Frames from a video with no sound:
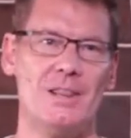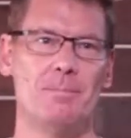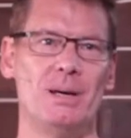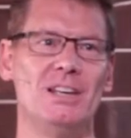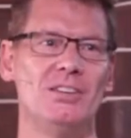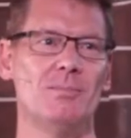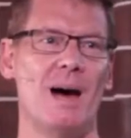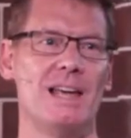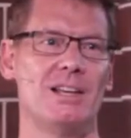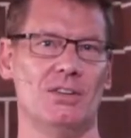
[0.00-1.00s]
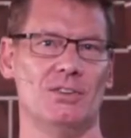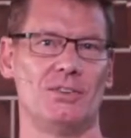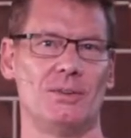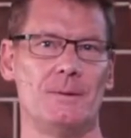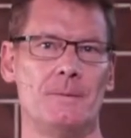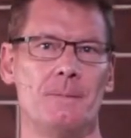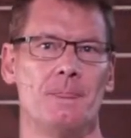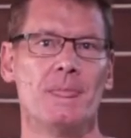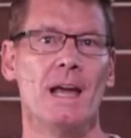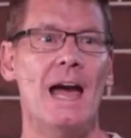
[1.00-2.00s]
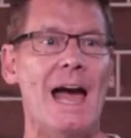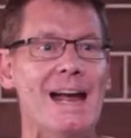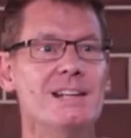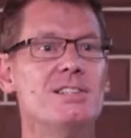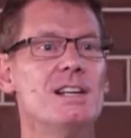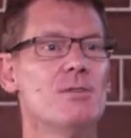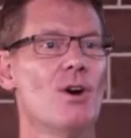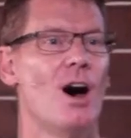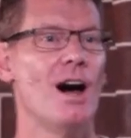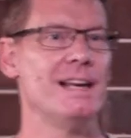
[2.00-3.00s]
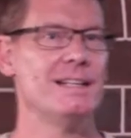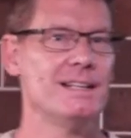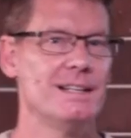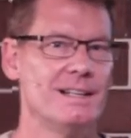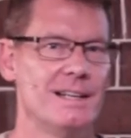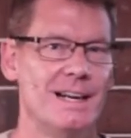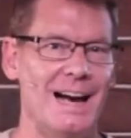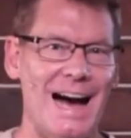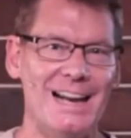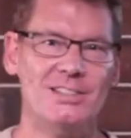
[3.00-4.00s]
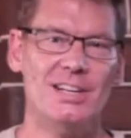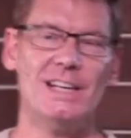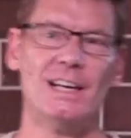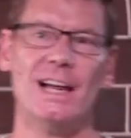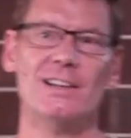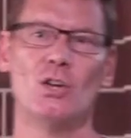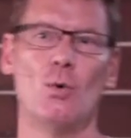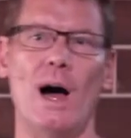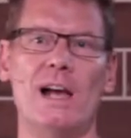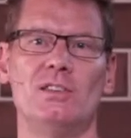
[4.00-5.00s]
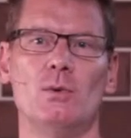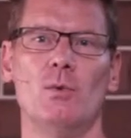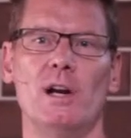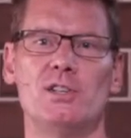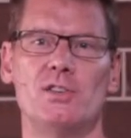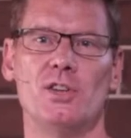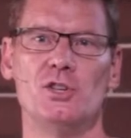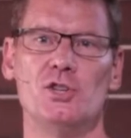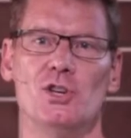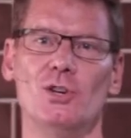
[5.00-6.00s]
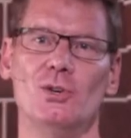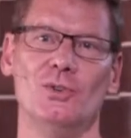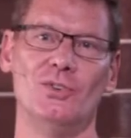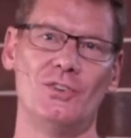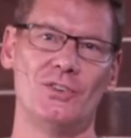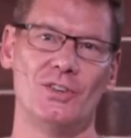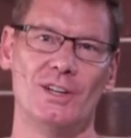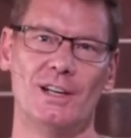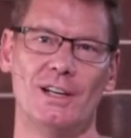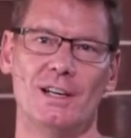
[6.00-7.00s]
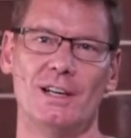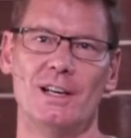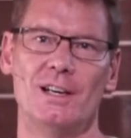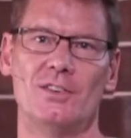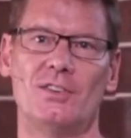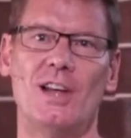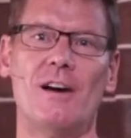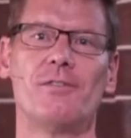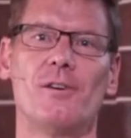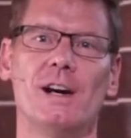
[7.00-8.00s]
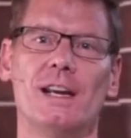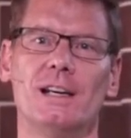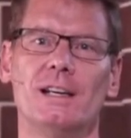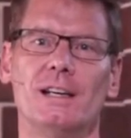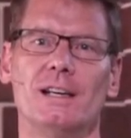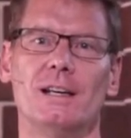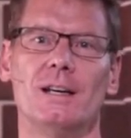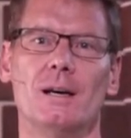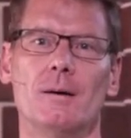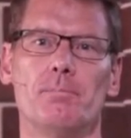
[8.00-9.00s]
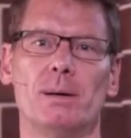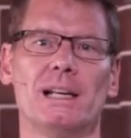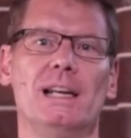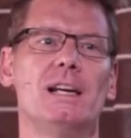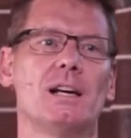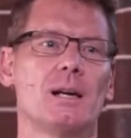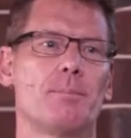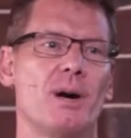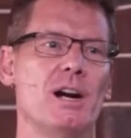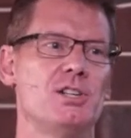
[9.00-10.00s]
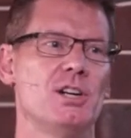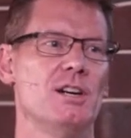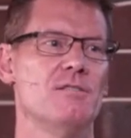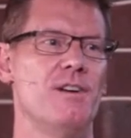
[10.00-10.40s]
the peacemakers." N.T. Wright articulates the ways in which the Jews suffering political oppression and